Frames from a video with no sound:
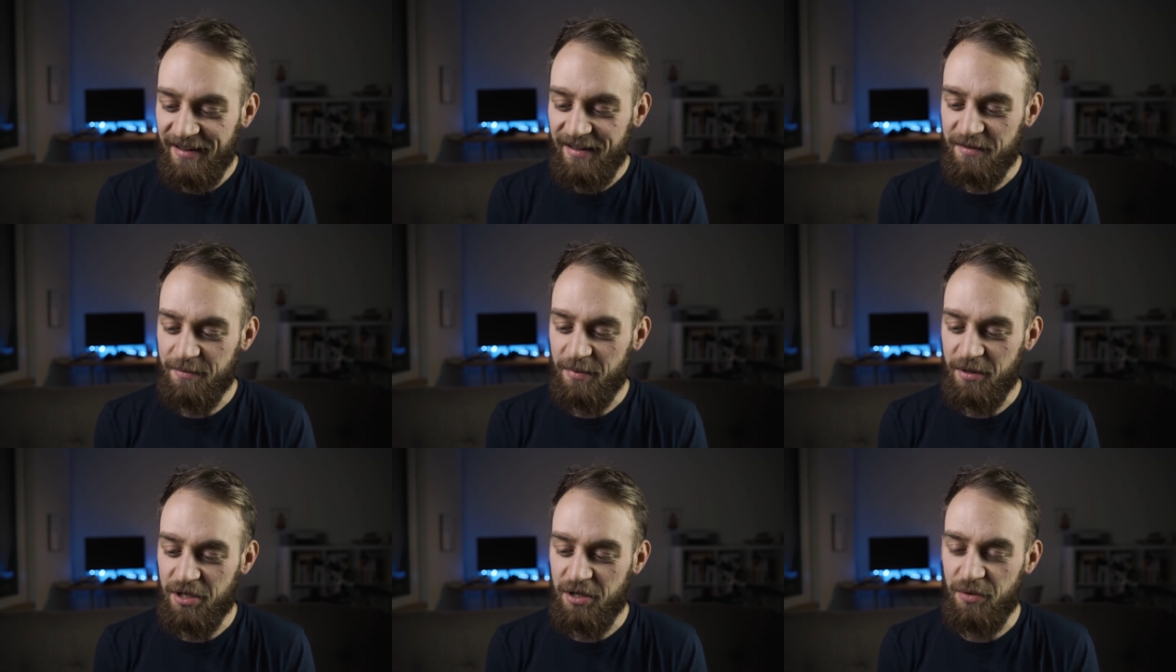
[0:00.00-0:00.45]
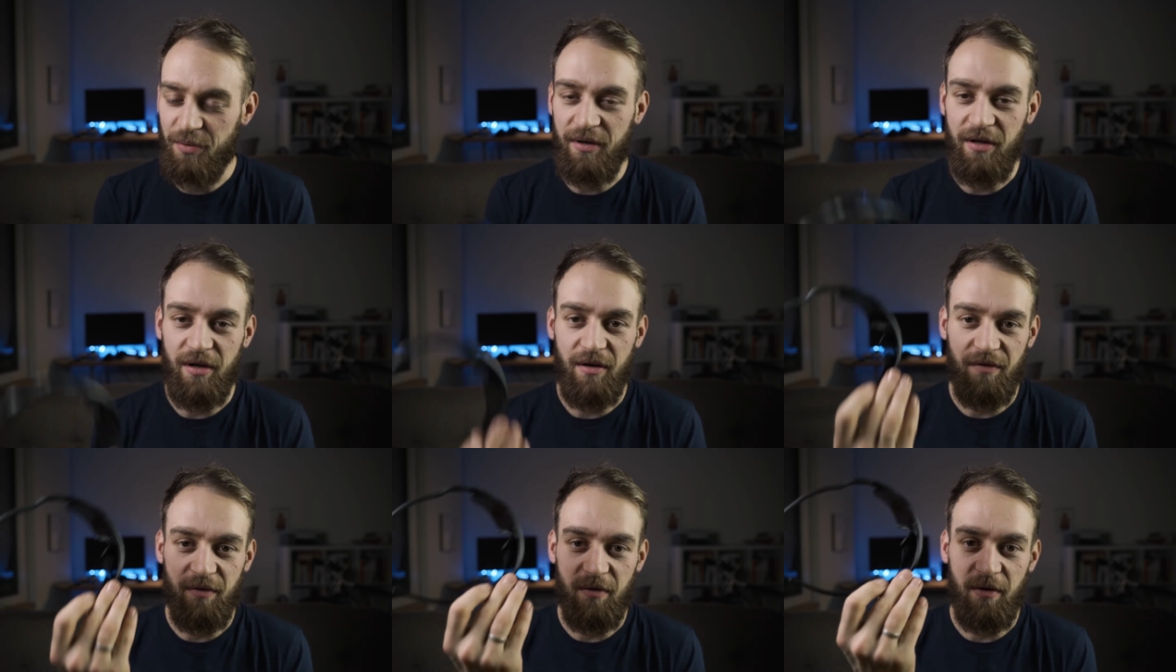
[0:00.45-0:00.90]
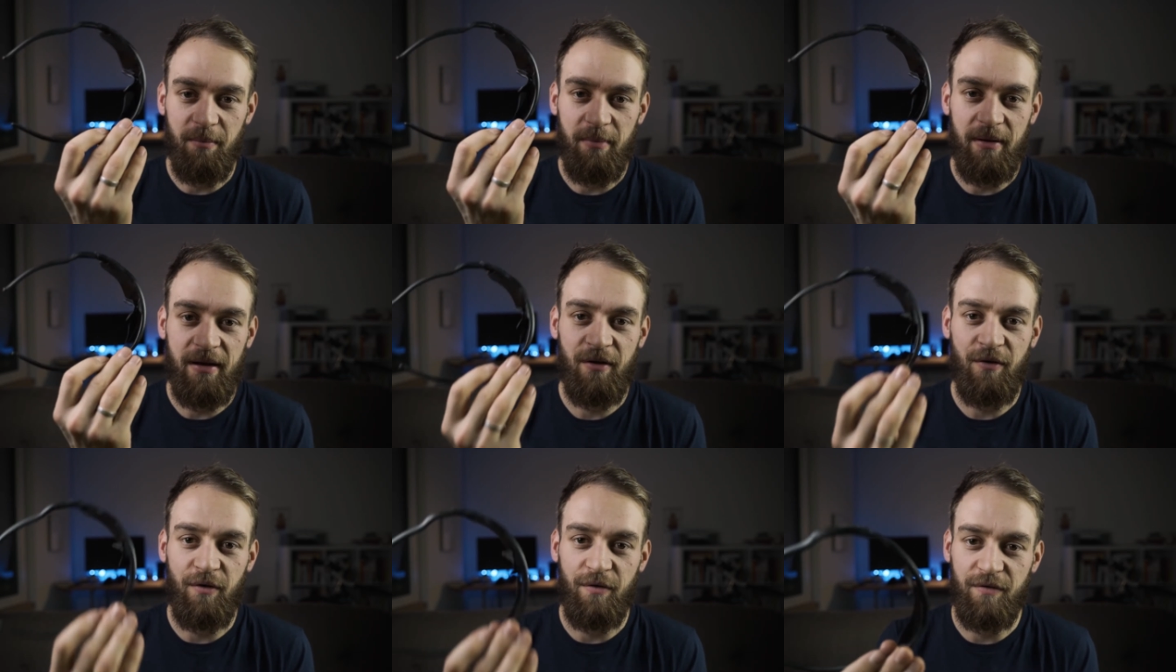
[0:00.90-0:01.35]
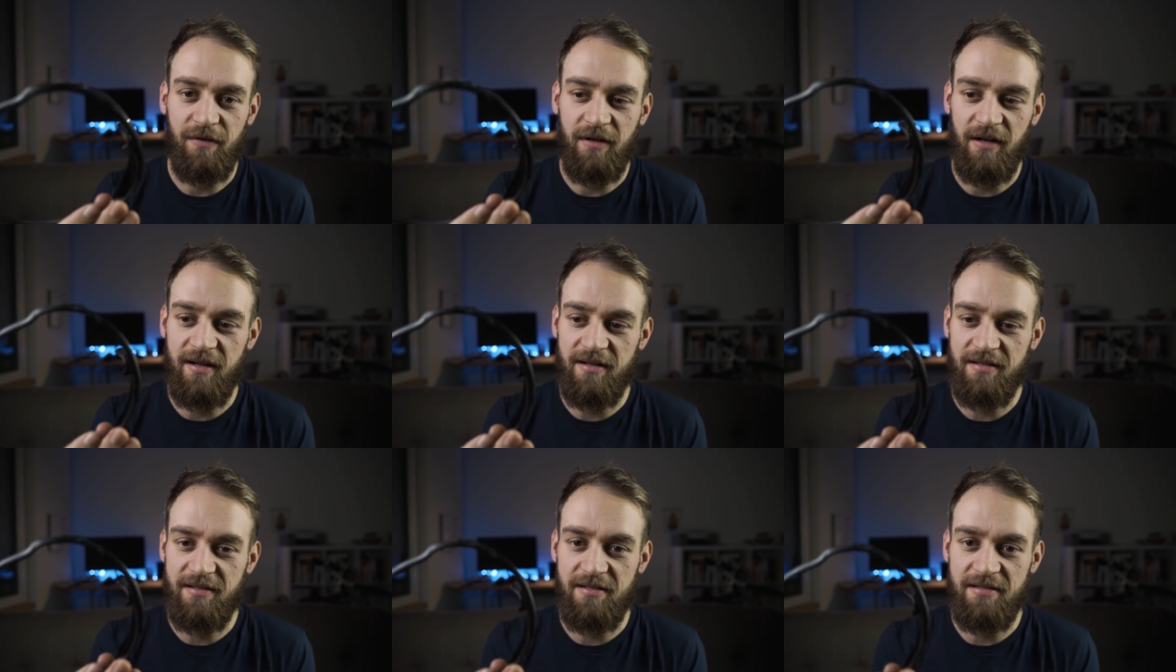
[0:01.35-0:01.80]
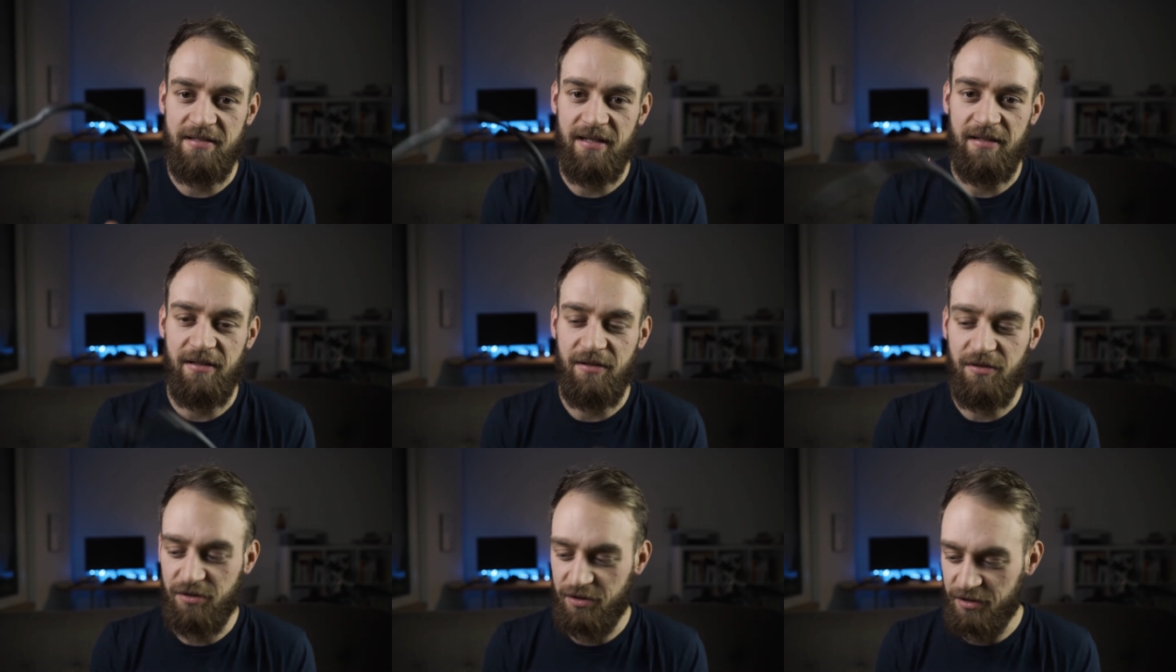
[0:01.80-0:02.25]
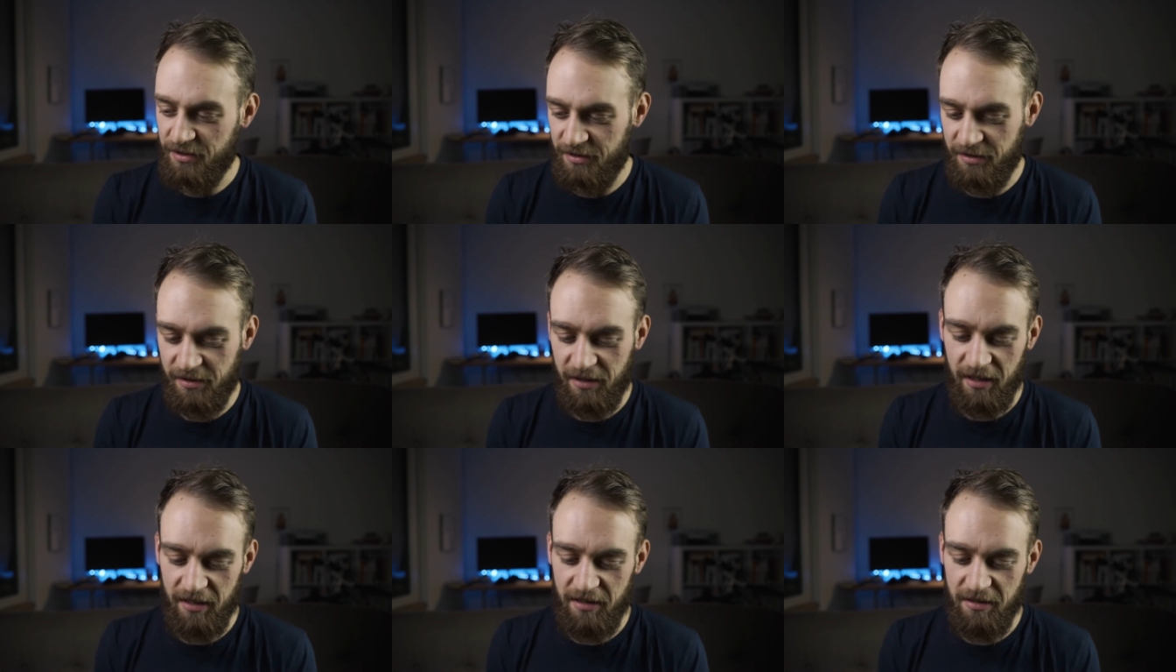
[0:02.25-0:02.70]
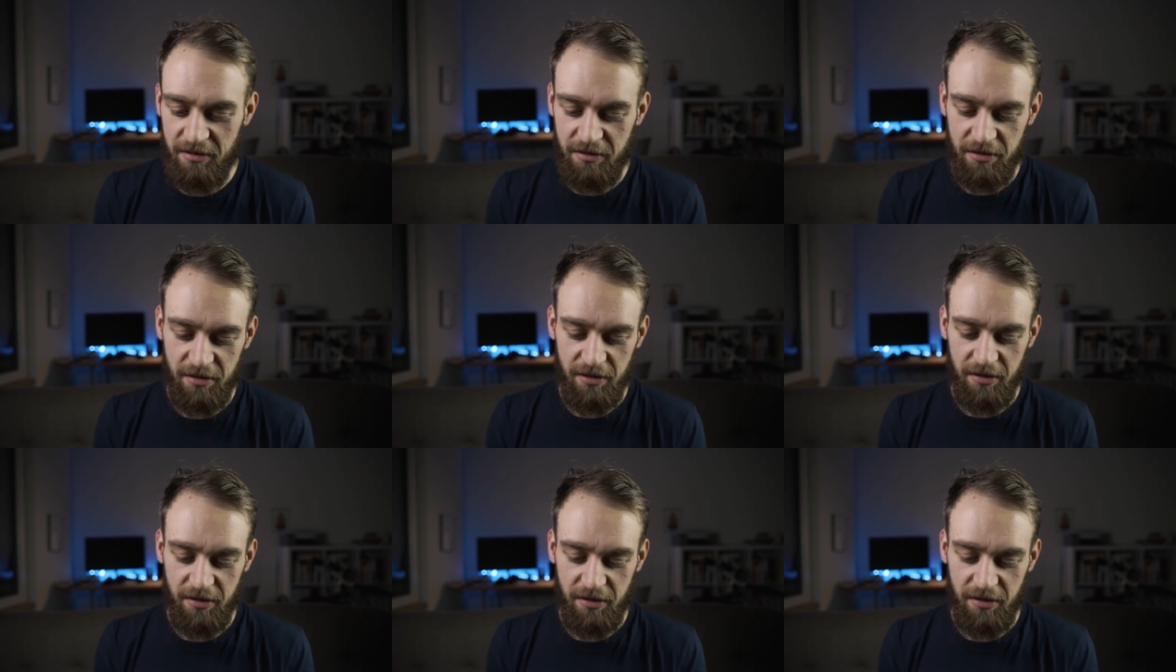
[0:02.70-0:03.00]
especially when you have a pair of glasses that just can